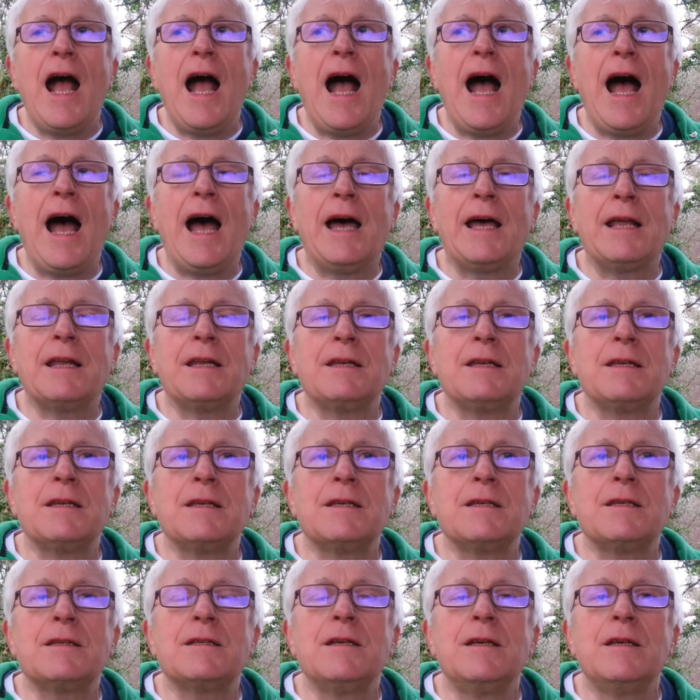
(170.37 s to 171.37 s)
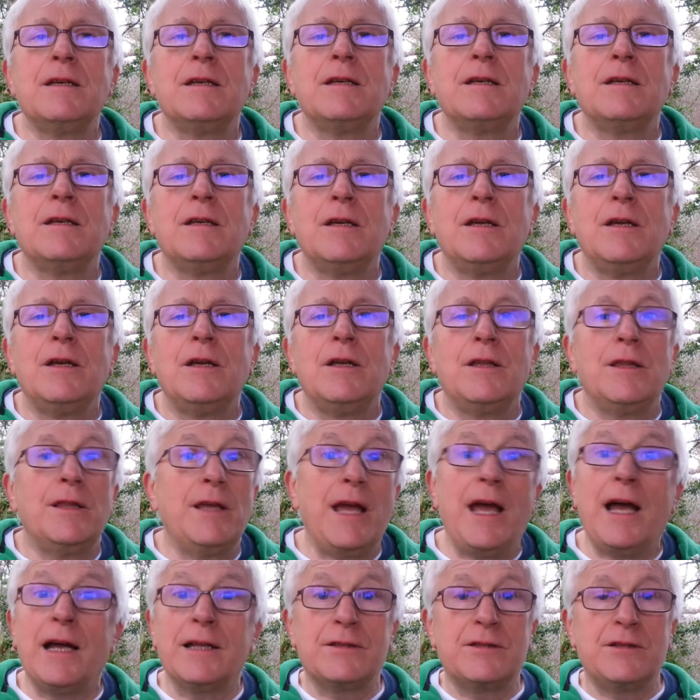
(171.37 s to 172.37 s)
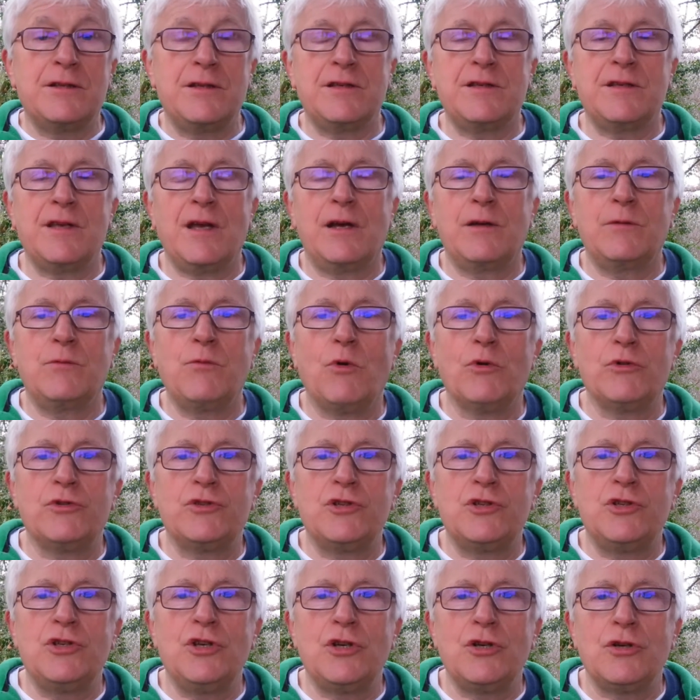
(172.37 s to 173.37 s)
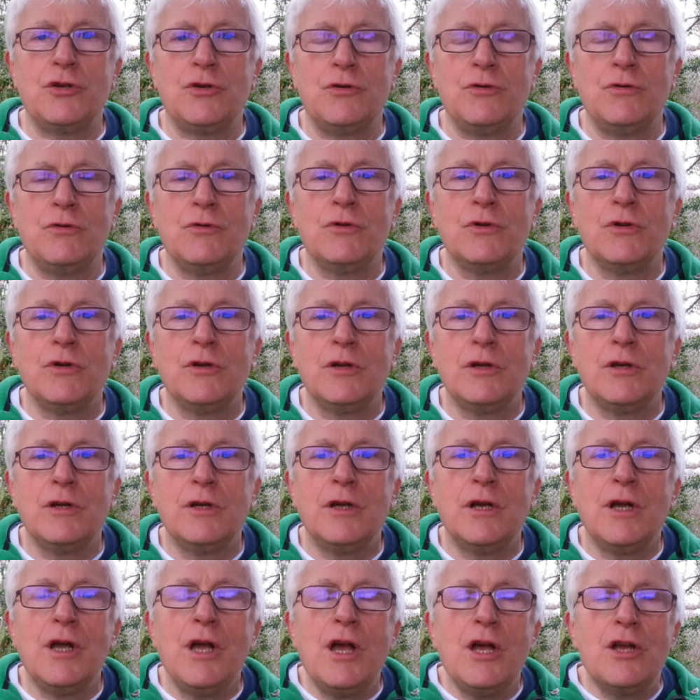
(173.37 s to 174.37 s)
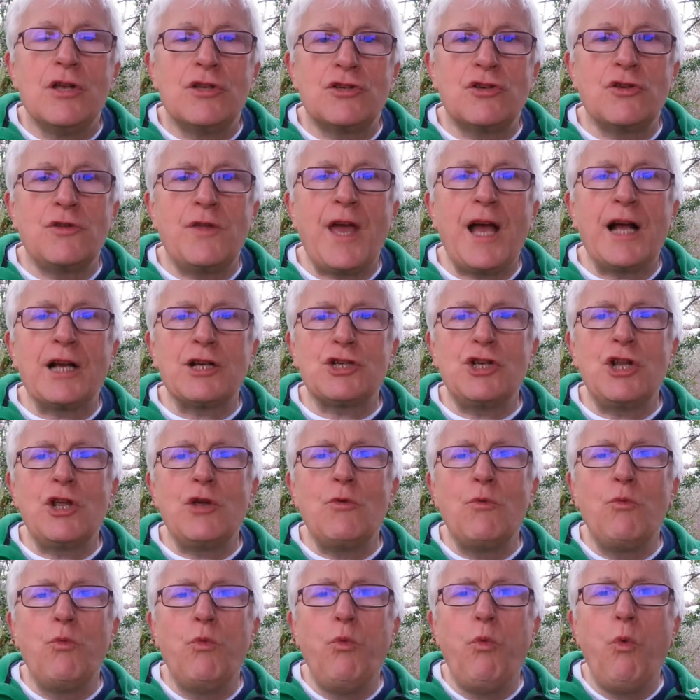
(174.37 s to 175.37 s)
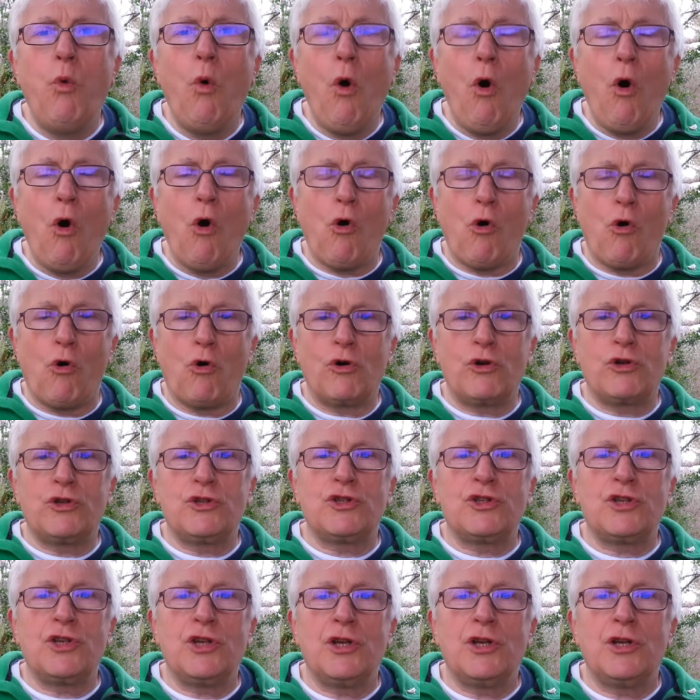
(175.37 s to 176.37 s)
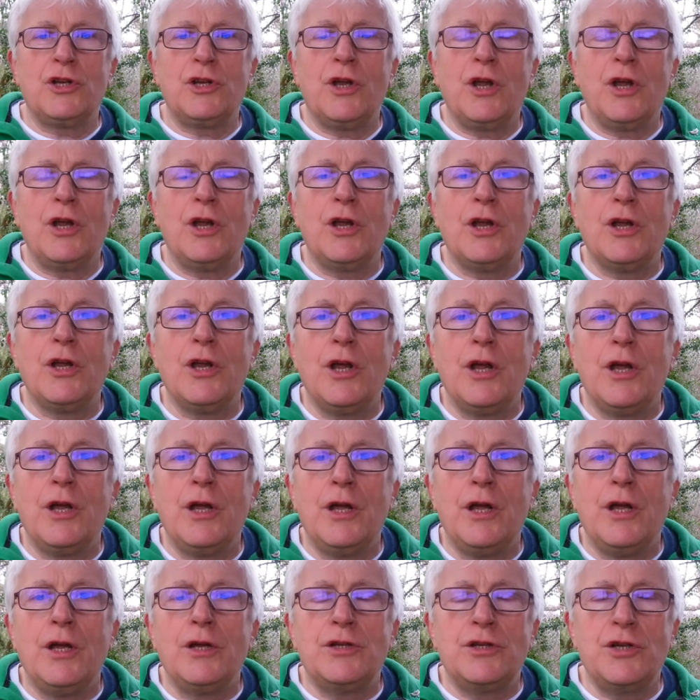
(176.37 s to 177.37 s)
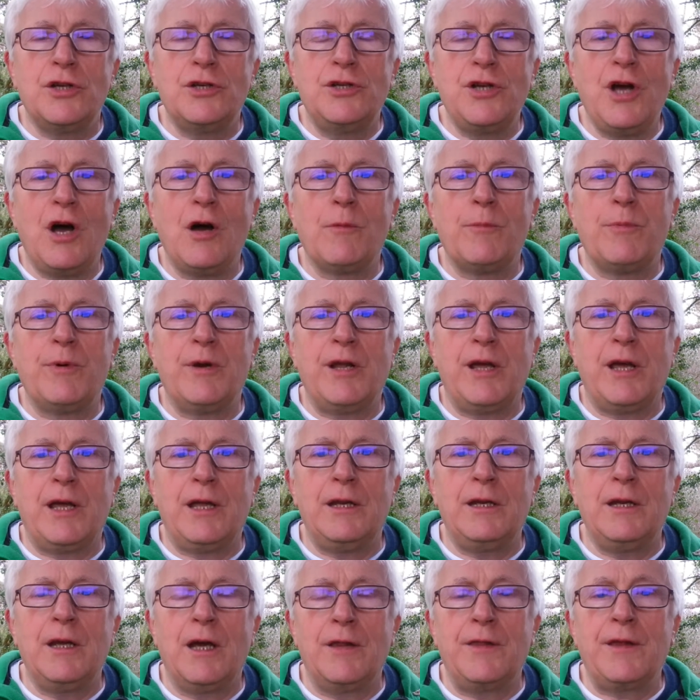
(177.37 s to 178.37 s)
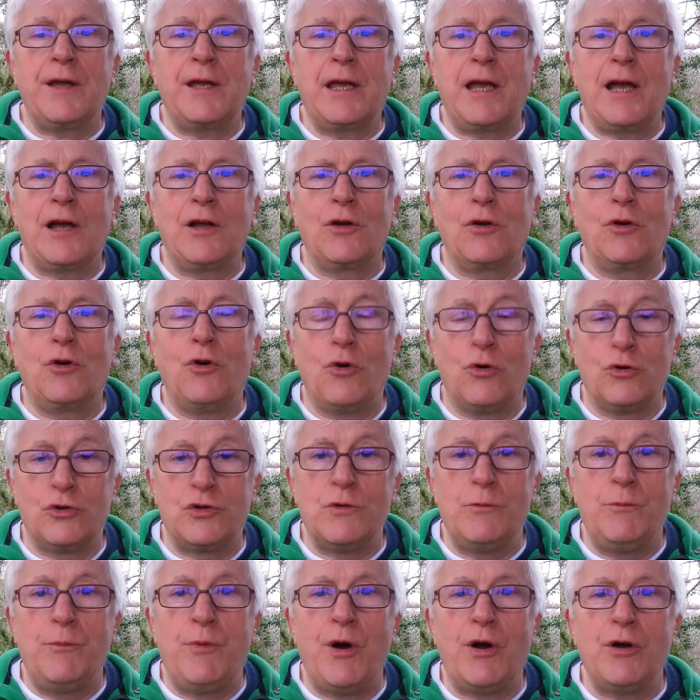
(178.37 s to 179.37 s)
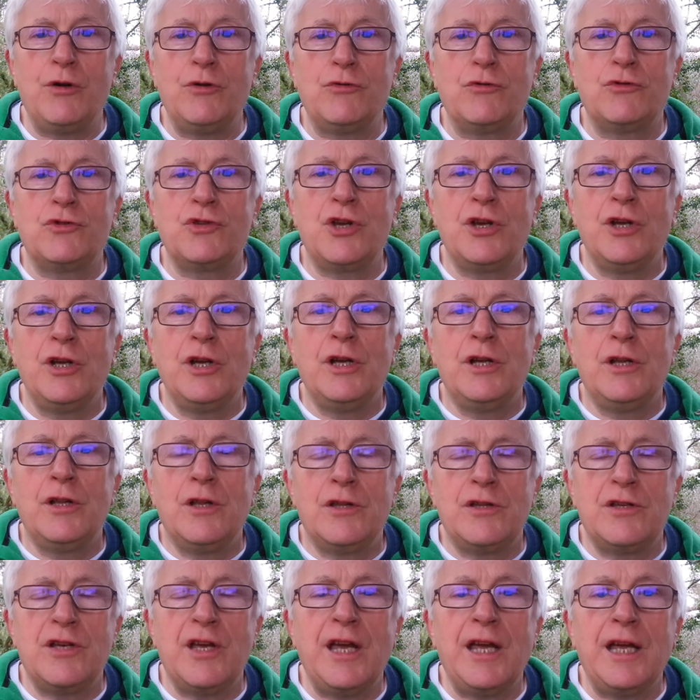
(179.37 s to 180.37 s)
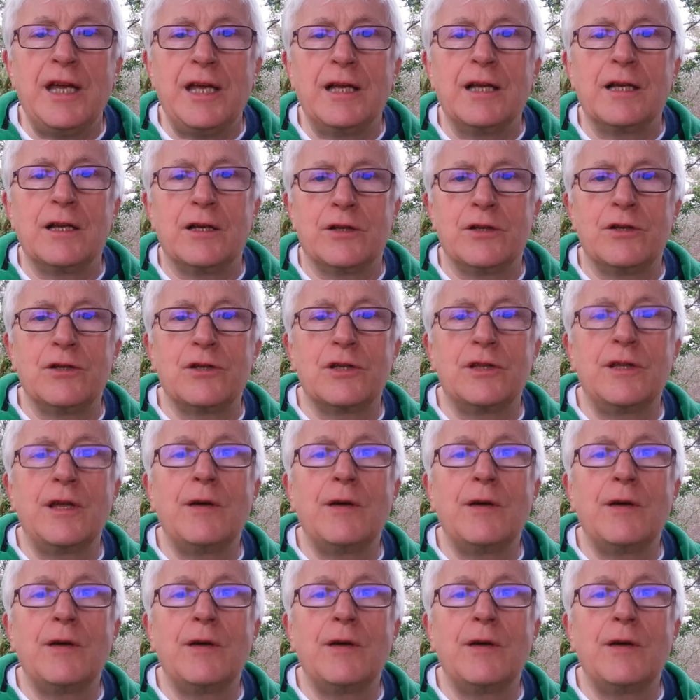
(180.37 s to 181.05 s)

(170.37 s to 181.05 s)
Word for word: And they had to decide what to do. So they actually walked to Dublin and then caught a boat to England and